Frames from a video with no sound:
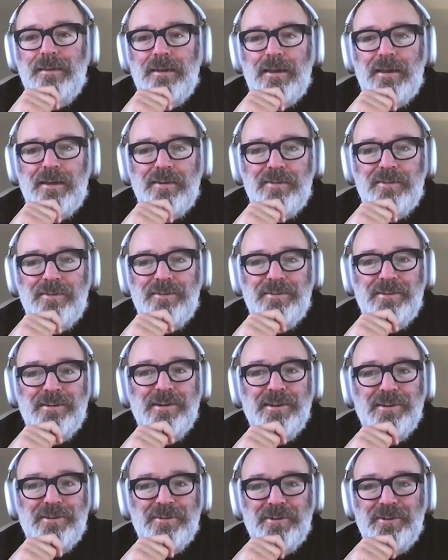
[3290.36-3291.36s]
And
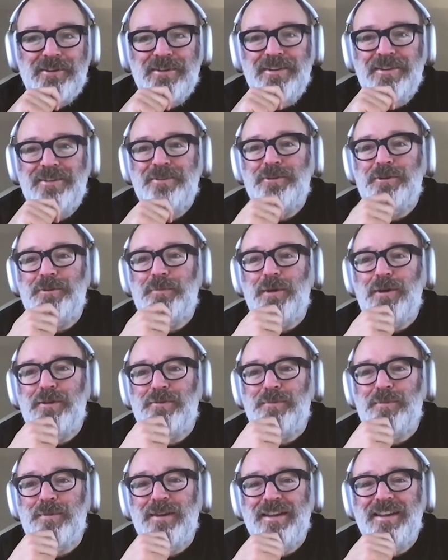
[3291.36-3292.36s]
dear listener, it's a goodbye
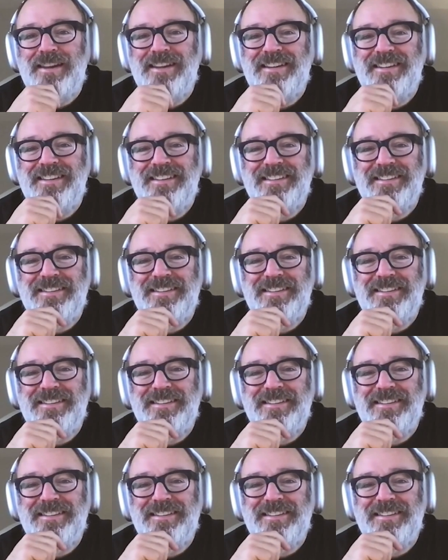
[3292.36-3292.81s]
from me.